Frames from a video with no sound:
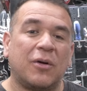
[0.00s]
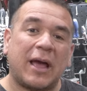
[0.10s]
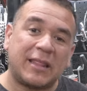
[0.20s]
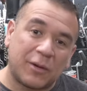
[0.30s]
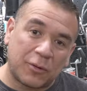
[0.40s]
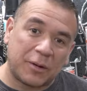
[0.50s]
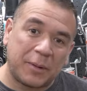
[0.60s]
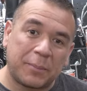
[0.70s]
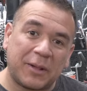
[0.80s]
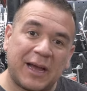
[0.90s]
And then we're going to
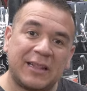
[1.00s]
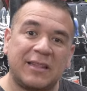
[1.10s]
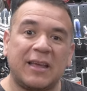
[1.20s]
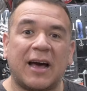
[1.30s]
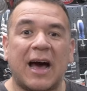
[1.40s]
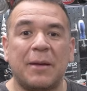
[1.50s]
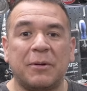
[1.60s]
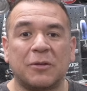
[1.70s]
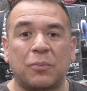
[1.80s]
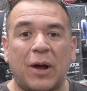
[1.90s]
be applying the high
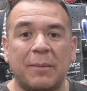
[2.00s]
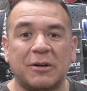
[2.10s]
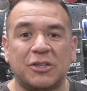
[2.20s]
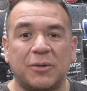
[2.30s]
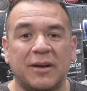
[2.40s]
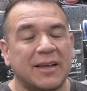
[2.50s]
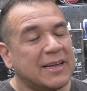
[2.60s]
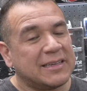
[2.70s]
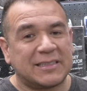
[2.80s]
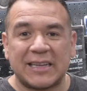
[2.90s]
build primer to it,
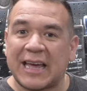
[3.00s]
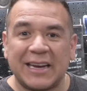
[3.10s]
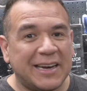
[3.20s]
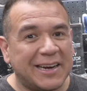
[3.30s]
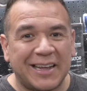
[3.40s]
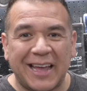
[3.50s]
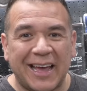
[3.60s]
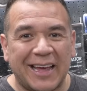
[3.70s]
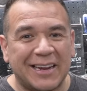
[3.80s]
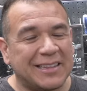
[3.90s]
sanding it
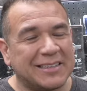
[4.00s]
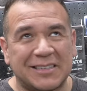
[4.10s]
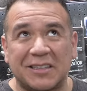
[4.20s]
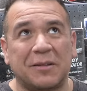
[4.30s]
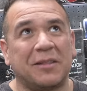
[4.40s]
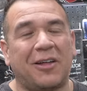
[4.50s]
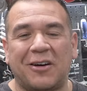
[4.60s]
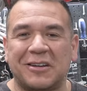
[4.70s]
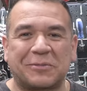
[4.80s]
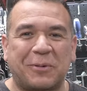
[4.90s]
again. This is the
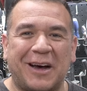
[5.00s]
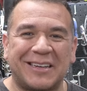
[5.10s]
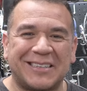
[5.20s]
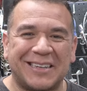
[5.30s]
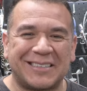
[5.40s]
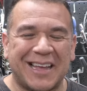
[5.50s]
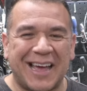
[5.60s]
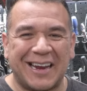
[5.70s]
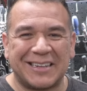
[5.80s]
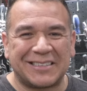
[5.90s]
longest process
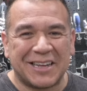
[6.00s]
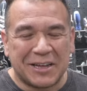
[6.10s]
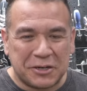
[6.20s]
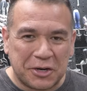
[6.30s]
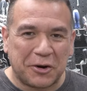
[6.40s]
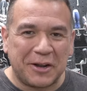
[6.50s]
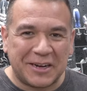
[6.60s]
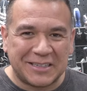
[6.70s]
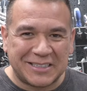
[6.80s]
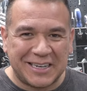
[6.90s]
and it's dirty
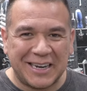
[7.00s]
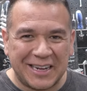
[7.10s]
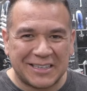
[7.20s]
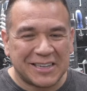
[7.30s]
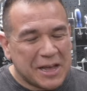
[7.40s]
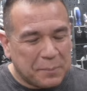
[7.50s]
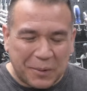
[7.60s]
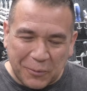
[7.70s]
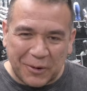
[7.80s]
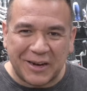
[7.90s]
and it's tedious,
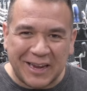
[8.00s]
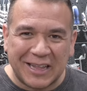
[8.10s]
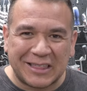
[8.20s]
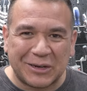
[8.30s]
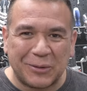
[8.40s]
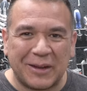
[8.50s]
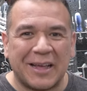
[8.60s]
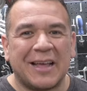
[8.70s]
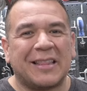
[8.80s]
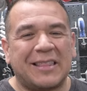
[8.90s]
but we're going to get through it.
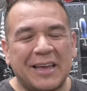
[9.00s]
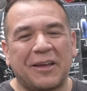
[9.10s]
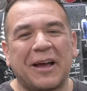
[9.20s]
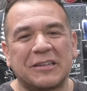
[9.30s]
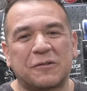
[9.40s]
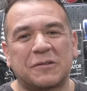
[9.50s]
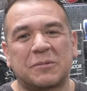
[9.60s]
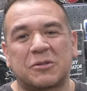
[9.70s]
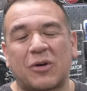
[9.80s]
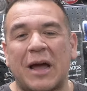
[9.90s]
Thank you guys for
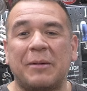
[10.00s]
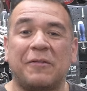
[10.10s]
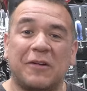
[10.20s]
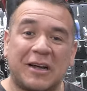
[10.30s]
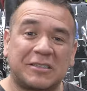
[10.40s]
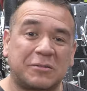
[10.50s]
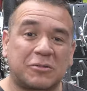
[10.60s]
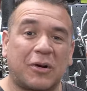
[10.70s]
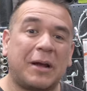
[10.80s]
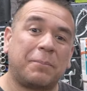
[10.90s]
subscribing. If you're not
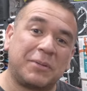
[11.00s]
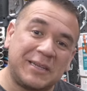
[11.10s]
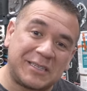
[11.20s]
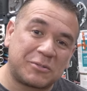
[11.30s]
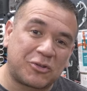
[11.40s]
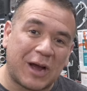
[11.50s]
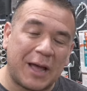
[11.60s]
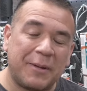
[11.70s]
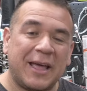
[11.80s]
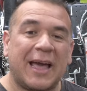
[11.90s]
subscribed, please
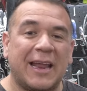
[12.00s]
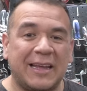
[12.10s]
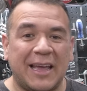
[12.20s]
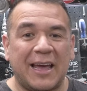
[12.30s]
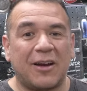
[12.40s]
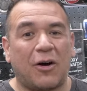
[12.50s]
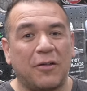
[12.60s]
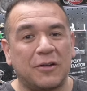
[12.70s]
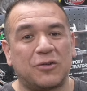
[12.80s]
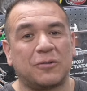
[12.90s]
subscribe. And again, all
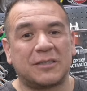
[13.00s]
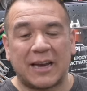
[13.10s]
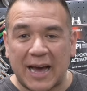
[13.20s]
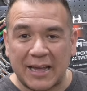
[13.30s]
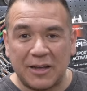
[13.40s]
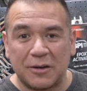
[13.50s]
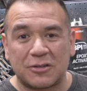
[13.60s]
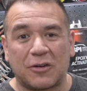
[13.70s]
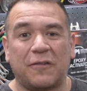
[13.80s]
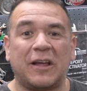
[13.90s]
the tools that I use
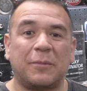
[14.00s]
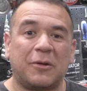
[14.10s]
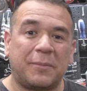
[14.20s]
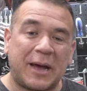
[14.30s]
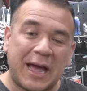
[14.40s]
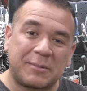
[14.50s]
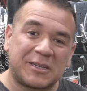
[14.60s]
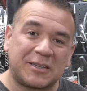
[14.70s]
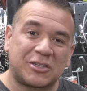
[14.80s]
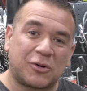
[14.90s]
are available in my
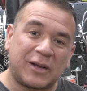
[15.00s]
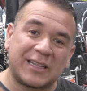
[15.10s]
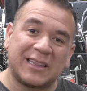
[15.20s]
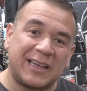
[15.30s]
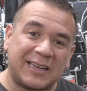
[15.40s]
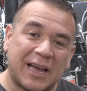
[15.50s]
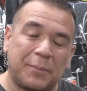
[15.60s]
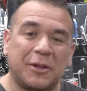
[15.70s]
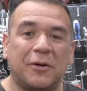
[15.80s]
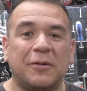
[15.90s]
Amazon store at the link down
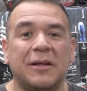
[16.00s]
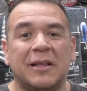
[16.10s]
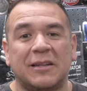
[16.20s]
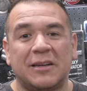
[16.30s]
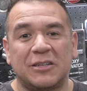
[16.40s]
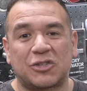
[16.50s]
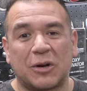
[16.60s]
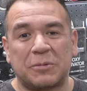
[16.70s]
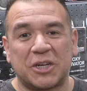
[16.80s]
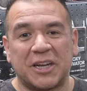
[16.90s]
below the
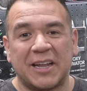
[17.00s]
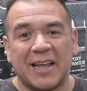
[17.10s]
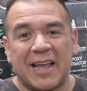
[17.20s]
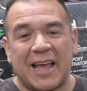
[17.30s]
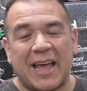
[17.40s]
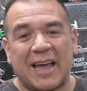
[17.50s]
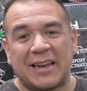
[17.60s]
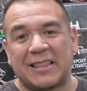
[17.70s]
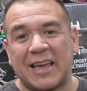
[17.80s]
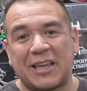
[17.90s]
description. And
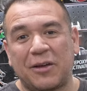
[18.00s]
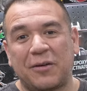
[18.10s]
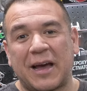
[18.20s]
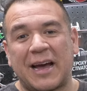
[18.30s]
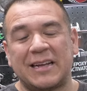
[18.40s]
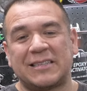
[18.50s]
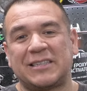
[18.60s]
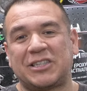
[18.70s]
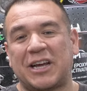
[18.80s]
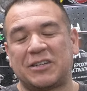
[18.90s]
thank you guys.
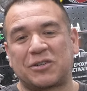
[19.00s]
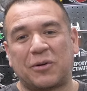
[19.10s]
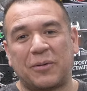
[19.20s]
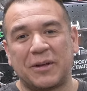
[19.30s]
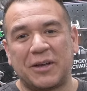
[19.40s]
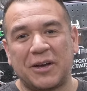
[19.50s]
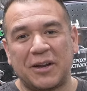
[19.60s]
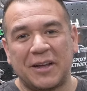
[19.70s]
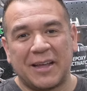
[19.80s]
This channel is growing good